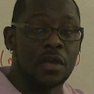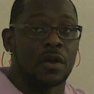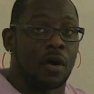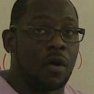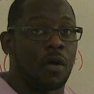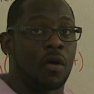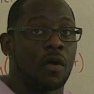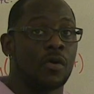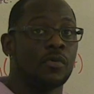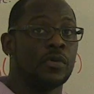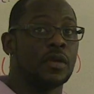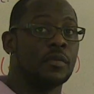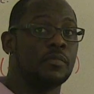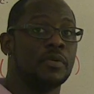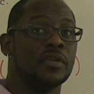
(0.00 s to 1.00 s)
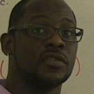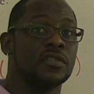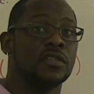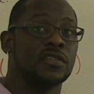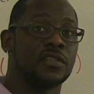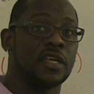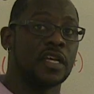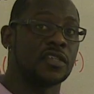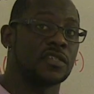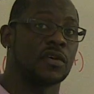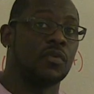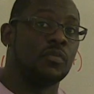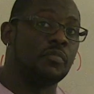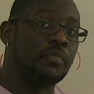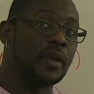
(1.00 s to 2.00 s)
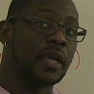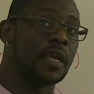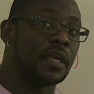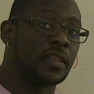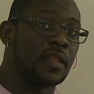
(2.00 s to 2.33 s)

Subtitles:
Or are we a business that's so big